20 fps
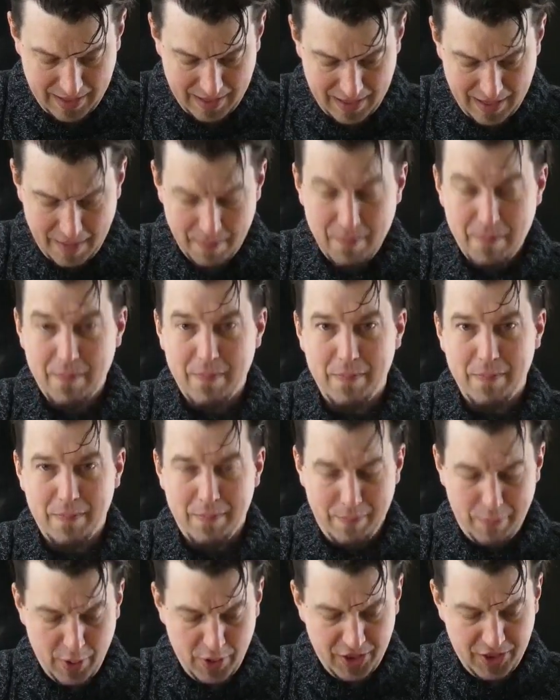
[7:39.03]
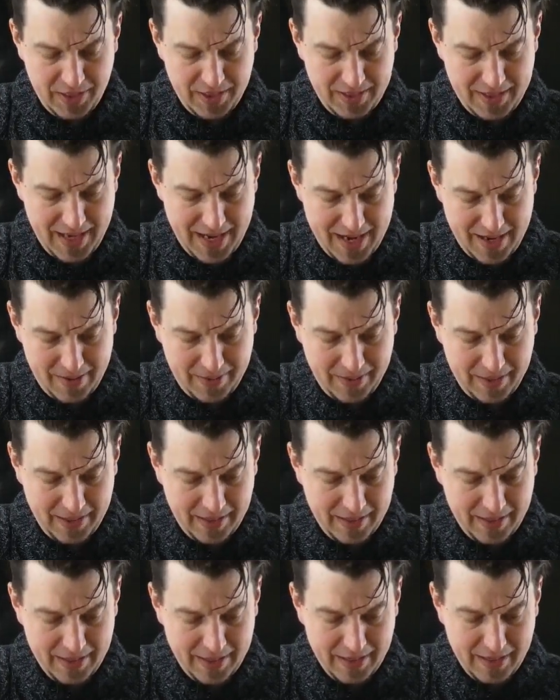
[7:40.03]
and push it down
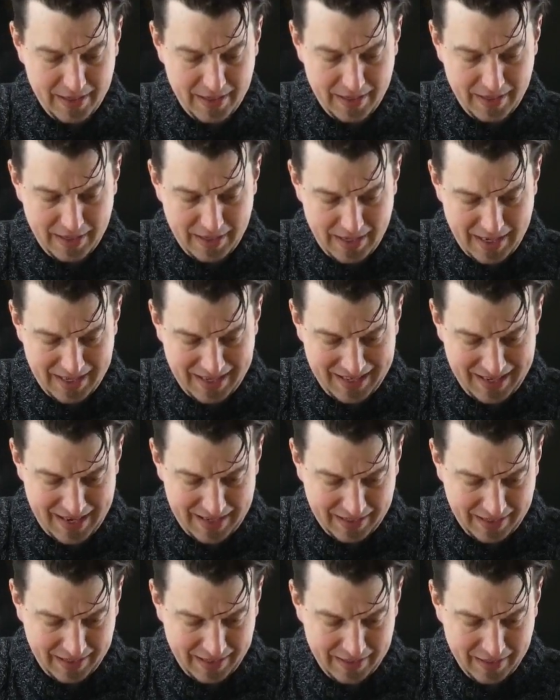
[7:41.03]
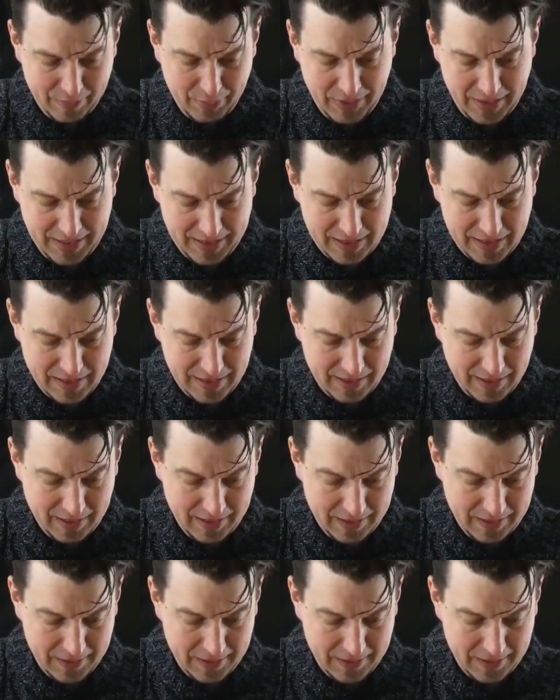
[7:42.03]
and lock it into place.